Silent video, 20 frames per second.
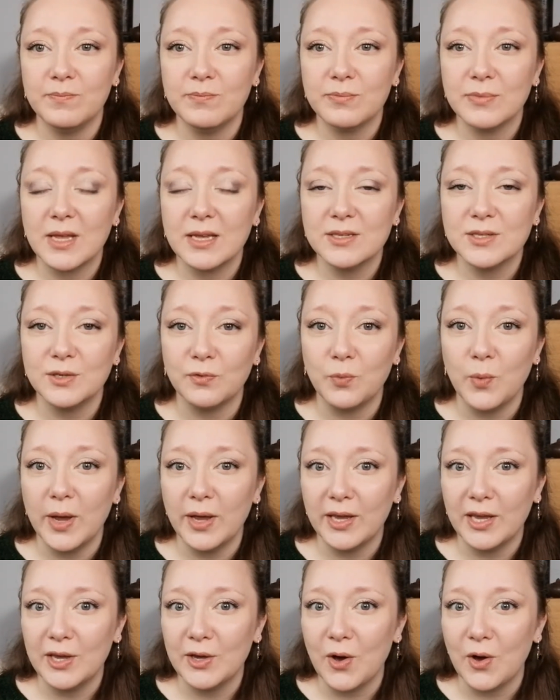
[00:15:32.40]
sort of
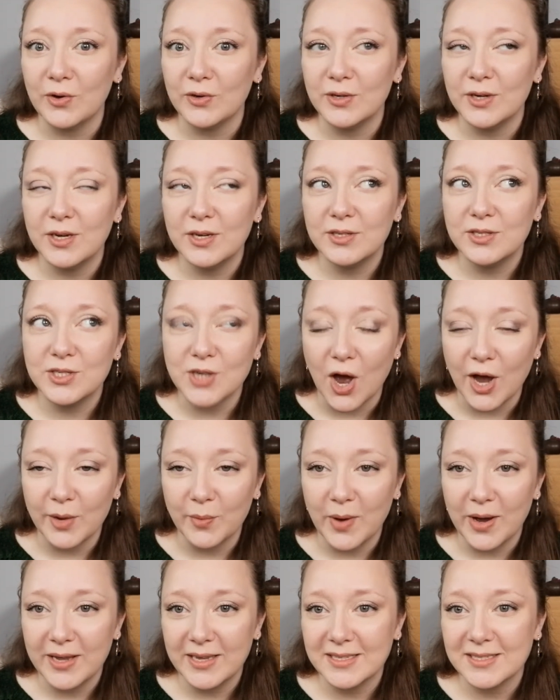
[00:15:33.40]
working on
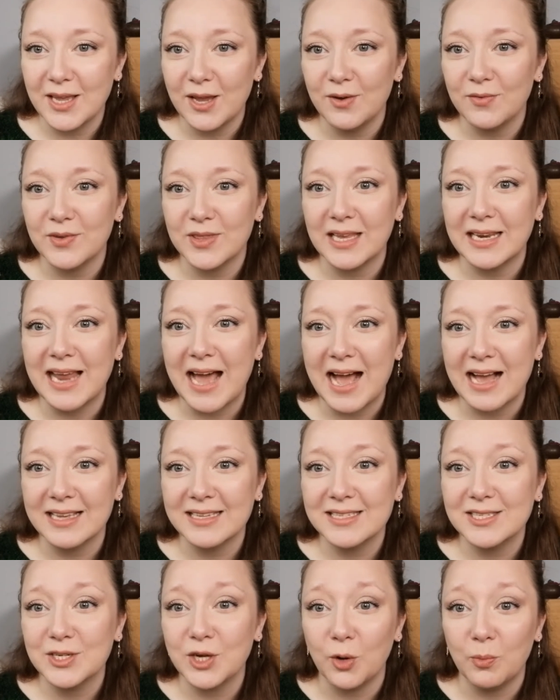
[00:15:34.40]
dye-wise over the
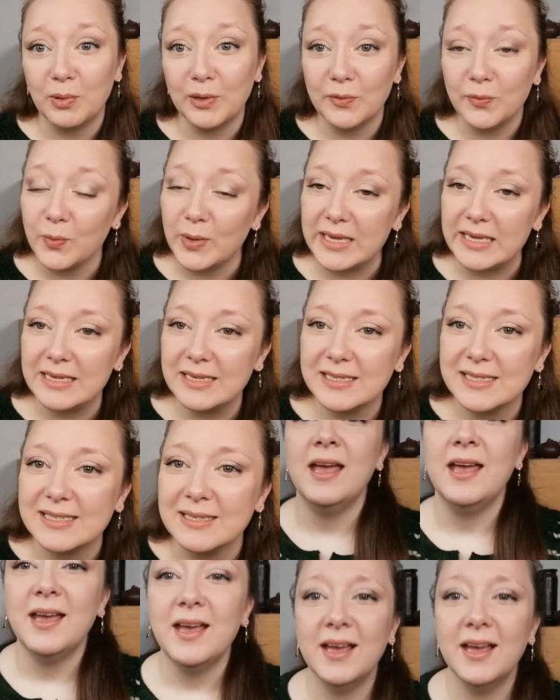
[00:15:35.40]
last couple of weeks.